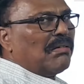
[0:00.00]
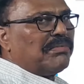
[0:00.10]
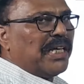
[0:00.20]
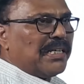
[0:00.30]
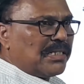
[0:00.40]

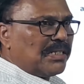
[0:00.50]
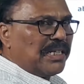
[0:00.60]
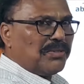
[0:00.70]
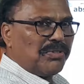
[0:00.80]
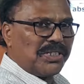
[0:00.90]
things
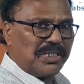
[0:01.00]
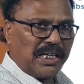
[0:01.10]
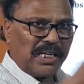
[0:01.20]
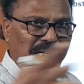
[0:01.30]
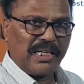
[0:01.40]
that we
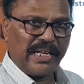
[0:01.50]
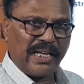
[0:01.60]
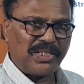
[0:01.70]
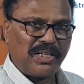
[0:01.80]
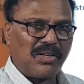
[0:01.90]
see in
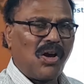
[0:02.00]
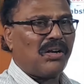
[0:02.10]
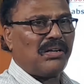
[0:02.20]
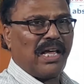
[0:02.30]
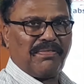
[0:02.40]
nature
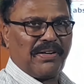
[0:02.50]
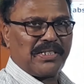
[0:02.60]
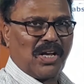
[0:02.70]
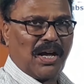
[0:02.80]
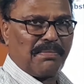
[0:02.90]
are
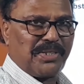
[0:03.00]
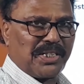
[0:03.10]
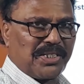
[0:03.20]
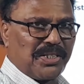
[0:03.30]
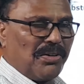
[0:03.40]
lifeless
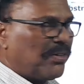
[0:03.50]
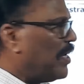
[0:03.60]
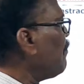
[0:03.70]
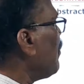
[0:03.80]
objects, okay?